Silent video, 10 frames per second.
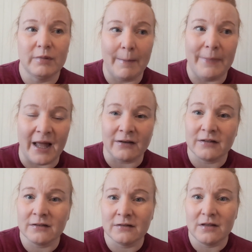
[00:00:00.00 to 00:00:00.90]

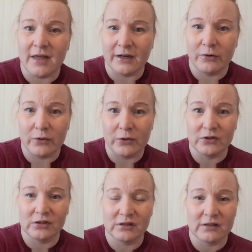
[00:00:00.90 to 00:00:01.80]
abandoned that
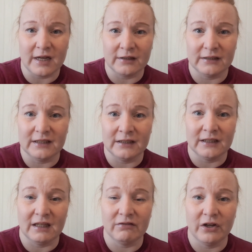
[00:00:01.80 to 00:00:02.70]
horse and I didn't
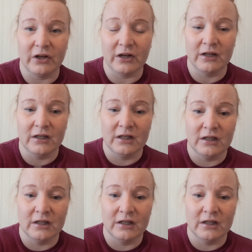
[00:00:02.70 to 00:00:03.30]
give her